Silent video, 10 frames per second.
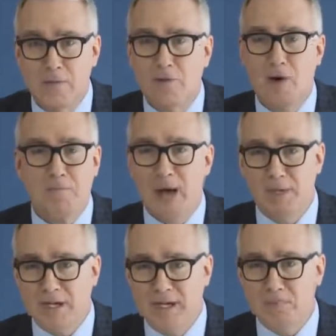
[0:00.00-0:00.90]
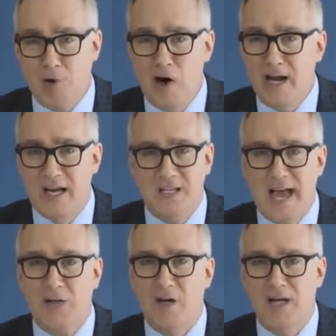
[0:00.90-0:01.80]
The Republican Party has
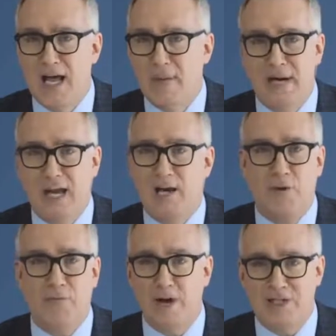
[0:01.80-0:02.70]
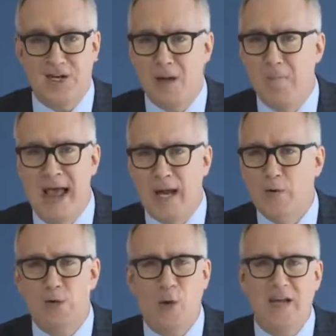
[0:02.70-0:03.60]
actually nominated for president a man
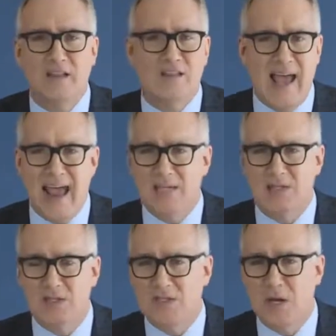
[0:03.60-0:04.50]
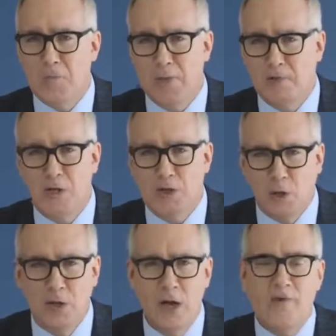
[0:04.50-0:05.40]
who tweeted thanks to singer Billy
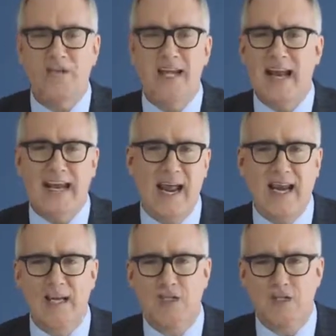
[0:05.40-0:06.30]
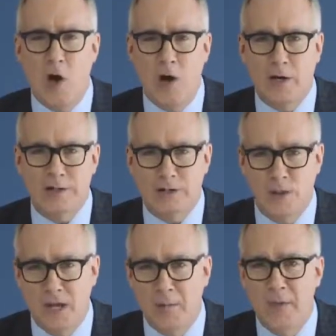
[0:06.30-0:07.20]
Joel for dedicating songs
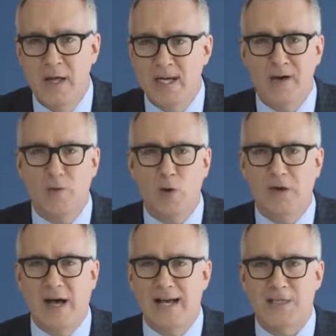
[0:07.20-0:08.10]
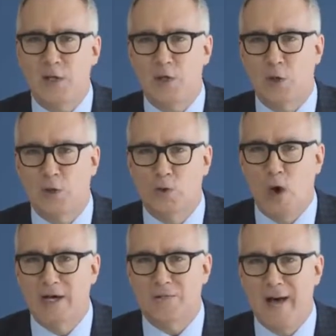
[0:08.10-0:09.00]
to him, never realizing Joel
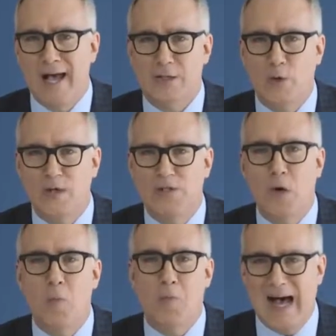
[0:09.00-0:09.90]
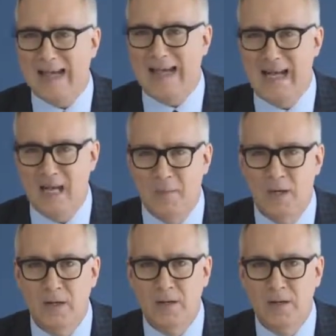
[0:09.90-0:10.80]
was, by doing so, mocking him,